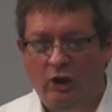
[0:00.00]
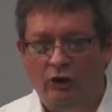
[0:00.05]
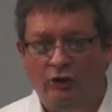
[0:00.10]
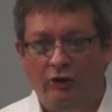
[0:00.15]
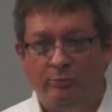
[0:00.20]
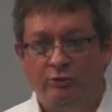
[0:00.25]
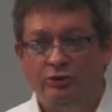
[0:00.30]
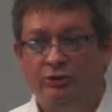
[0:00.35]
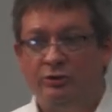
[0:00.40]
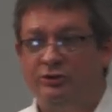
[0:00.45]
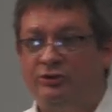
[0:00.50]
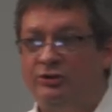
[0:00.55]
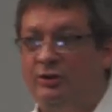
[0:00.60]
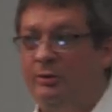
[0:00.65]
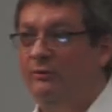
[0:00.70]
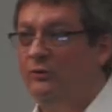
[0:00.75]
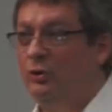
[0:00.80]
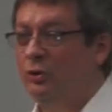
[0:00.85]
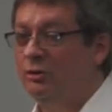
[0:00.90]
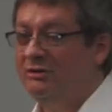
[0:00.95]
So I'm sure
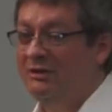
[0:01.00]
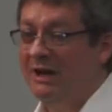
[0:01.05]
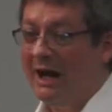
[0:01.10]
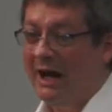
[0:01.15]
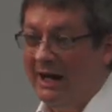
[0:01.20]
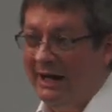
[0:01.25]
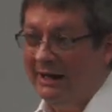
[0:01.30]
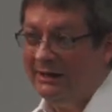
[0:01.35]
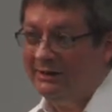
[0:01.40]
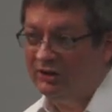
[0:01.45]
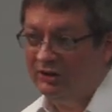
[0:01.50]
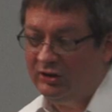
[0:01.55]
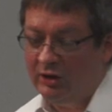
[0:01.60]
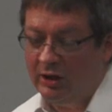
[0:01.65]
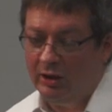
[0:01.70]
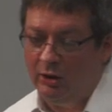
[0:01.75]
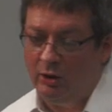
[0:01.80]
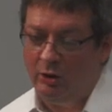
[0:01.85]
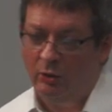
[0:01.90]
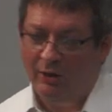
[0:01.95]
some of you are dying to
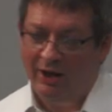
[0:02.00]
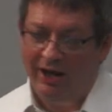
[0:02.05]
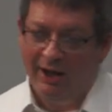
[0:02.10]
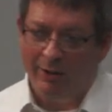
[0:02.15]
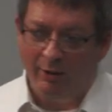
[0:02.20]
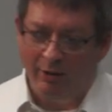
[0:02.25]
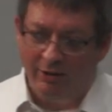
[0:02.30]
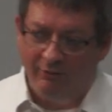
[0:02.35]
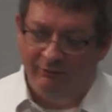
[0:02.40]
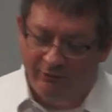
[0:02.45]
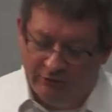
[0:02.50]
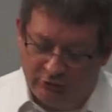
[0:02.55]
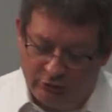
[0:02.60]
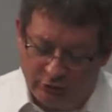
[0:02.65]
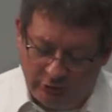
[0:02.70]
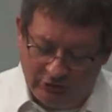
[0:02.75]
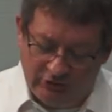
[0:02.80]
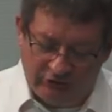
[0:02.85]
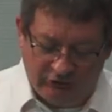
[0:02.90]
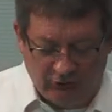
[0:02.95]
know how I
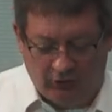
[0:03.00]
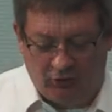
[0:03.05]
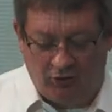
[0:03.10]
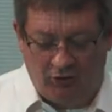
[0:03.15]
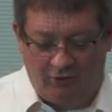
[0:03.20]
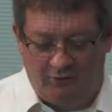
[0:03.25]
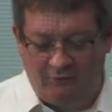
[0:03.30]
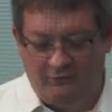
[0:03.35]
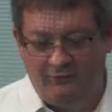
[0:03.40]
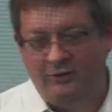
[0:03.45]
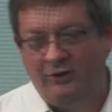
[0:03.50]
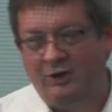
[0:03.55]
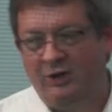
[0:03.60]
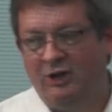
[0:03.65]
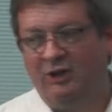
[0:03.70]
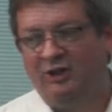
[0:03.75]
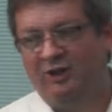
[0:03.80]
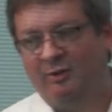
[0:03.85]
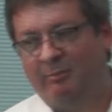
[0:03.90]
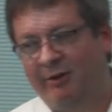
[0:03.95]
eventually solved
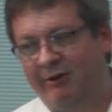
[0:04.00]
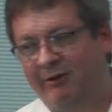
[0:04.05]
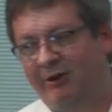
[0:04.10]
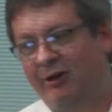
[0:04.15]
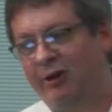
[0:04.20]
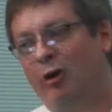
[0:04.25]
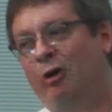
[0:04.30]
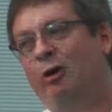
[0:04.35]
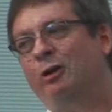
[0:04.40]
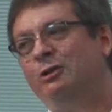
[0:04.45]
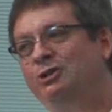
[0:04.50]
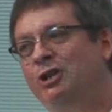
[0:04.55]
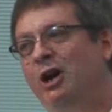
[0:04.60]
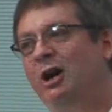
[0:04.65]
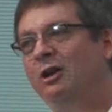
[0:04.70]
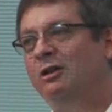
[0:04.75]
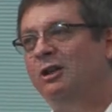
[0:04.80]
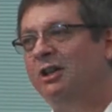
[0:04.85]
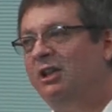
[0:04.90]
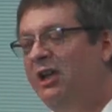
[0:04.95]
the Mary Long
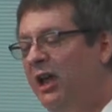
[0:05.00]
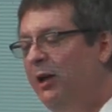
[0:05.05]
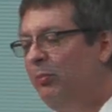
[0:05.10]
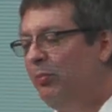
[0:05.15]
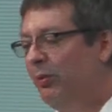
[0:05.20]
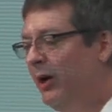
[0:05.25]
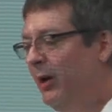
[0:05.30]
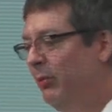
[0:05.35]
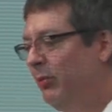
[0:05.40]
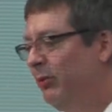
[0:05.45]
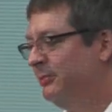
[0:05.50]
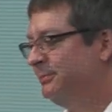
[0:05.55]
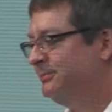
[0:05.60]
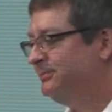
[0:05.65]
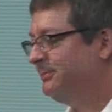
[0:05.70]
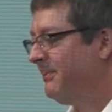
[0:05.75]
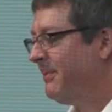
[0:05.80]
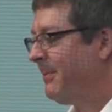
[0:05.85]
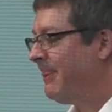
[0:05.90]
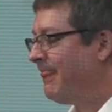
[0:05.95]
chocolate cake
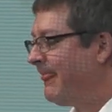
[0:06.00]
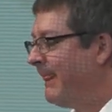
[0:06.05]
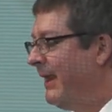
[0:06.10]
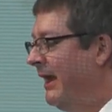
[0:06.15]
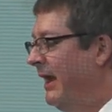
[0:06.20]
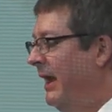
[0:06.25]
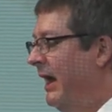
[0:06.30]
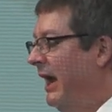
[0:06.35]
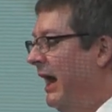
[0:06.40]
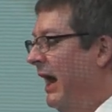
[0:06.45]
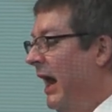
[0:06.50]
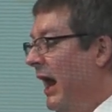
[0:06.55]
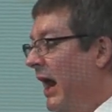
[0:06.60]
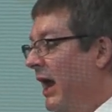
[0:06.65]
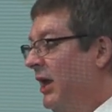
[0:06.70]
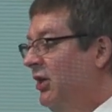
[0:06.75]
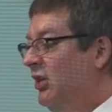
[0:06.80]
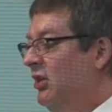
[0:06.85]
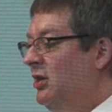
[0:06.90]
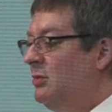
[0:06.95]
problem.
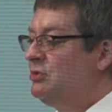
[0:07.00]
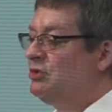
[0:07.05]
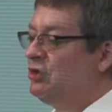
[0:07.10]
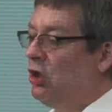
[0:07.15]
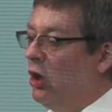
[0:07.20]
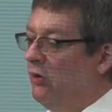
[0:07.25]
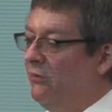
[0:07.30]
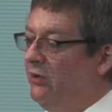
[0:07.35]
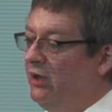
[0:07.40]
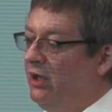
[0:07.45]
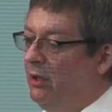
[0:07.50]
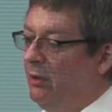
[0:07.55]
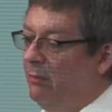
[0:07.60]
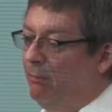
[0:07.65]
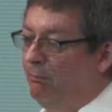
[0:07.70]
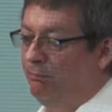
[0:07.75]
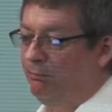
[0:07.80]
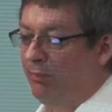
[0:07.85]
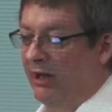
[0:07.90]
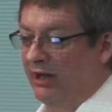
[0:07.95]
I ended up solving
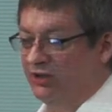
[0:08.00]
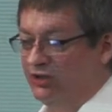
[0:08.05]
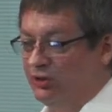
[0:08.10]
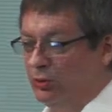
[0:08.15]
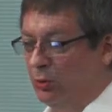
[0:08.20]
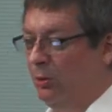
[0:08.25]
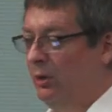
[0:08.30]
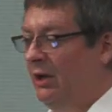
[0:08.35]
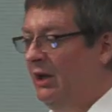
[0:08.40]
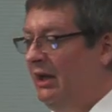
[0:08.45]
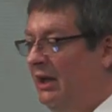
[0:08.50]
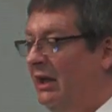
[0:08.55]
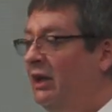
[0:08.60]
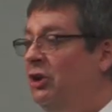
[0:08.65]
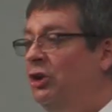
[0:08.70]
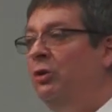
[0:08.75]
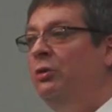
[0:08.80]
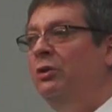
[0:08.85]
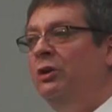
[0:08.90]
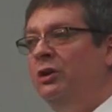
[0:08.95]
it by storing it in
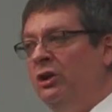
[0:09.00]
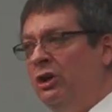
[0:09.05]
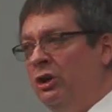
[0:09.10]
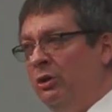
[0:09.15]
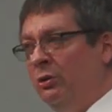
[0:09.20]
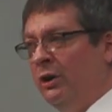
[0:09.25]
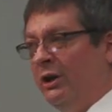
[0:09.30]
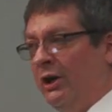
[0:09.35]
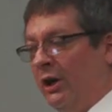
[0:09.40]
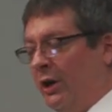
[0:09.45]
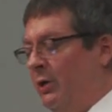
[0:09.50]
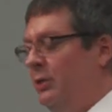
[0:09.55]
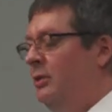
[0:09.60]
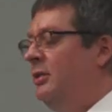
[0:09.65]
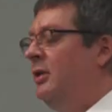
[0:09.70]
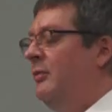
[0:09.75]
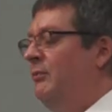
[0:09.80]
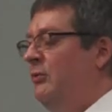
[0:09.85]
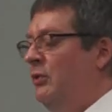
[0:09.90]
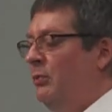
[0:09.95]

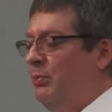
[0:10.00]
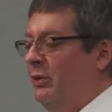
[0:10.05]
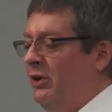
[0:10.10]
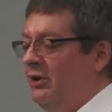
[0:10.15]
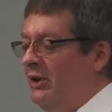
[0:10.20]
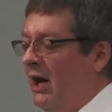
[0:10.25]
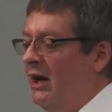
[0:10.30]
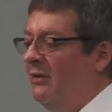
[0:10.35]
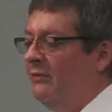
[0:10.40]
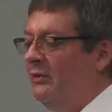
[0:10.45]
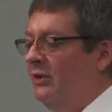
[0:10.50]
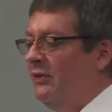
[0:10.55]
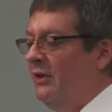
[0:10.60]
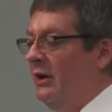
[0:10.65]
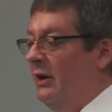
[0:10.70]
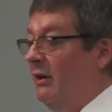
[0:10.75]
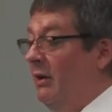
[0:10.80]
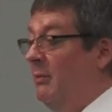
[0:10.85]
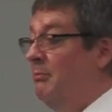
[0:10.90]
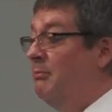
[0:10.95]
Unicode, I feel pretty confident
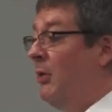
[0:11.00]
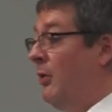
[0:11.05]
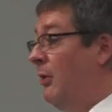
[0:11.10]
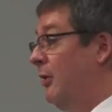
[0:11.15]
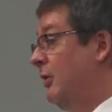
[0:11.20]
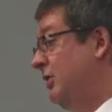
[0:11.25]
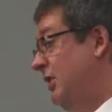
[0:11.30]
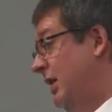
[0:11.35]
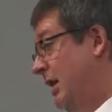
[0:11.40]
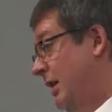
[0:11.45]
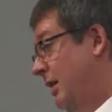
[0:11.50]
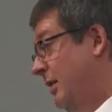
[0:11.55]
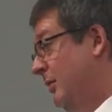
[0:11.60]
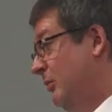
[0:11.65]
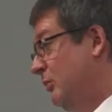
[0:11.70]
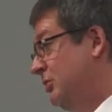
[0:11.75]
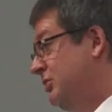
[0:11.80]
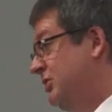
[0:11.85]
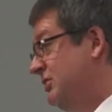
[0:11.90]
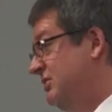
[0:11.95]
there, and
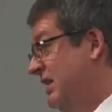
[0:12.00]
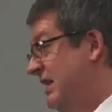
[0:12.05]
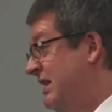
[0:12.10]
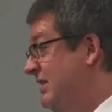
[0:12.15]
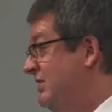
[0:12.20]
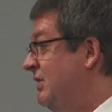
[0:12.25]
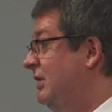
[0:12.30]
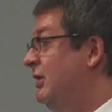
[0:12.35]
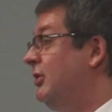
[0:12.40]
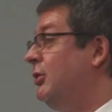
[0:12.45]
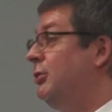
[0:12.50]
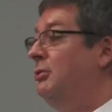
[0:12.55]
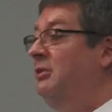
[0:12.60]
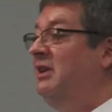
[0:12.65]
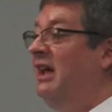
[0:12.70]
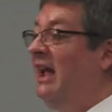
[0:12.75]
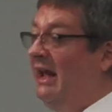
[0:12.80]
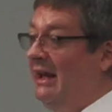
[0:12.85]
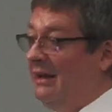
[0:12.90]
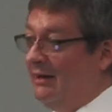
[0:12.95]
Markdown, which is easy to
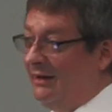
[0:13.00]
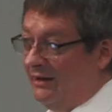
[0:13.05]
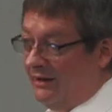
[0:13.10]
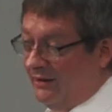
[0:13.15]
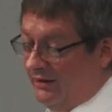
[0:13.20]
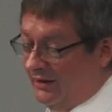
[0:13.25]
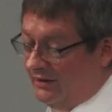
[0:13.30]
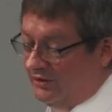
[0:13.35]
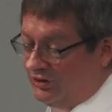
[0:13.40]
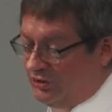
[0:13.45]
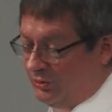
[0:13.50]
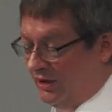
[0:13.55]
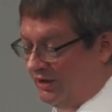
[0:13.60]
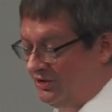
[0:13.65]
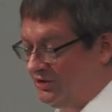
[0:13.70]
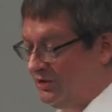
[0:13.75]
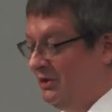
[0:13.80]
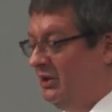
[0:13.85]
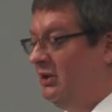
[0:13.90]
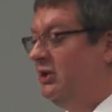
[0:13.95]
create into
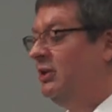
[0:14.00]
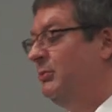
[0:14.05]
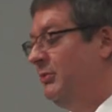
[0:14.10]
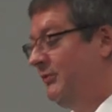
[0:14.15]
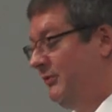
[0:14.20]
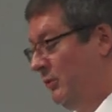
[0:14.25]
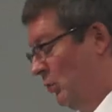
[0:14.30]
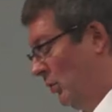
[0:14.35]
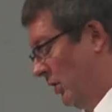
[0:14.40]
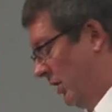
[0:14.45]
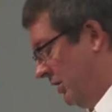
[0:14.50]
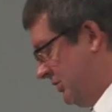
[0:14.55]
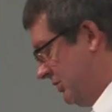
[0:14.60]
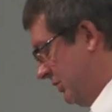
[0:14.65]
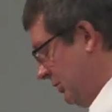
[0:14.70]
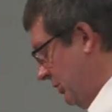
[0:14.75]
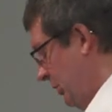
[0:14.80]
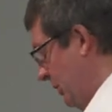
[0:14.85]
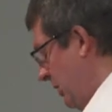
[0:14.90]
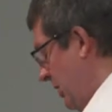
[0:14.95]
HTML if you want
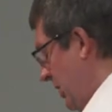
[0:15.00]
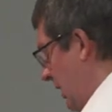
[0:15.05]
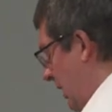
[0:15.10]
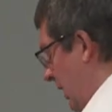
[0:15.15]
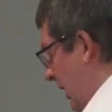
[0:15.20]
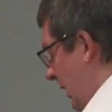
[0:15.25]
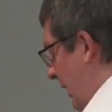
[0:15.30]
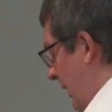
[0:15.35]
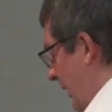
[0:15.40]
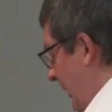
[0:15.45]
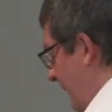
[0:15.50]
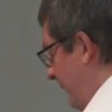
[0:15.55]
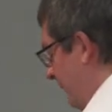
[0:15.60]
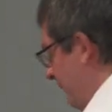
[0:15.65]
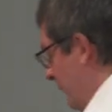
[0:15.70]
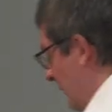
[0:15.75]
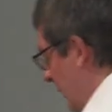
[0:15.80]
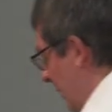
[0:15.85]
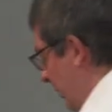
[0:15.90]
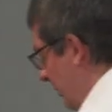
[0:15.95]
to, um,
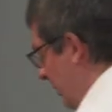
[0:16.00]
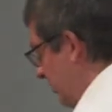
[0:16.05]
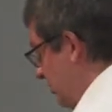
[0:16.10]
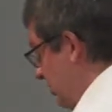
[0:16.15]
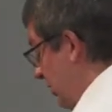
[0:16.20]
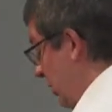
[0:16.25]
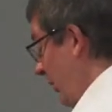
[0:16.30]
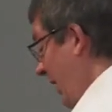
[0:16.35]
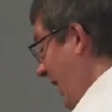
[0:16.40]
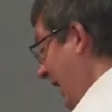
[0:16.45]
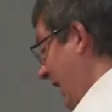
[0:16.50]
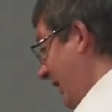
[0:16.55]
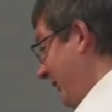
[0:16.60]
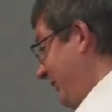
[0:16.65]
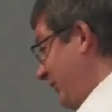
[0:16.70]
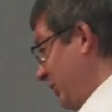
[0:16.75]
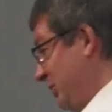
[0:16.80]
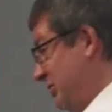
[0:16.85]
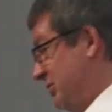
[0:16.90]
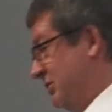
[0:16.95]
but you don't
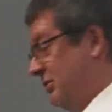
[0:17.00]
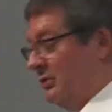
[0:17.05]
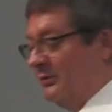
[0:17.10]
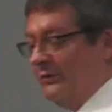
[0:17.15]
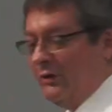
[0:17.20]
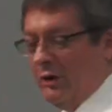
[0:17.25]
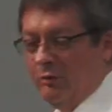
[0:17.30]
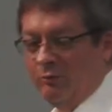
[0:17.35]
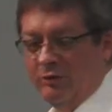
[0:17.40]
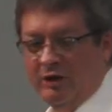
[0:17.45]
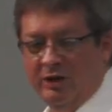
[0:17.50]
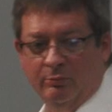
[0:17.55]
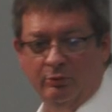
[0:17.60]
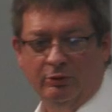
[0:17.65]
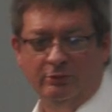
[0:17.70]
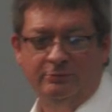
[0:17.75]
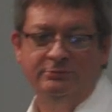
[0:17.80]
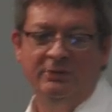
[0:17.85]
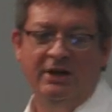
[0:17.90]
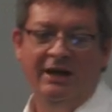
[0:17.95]
have to, it's still very
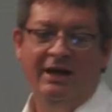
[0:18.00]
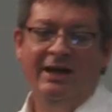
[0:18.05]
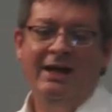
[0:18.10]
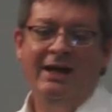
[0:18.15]
readable.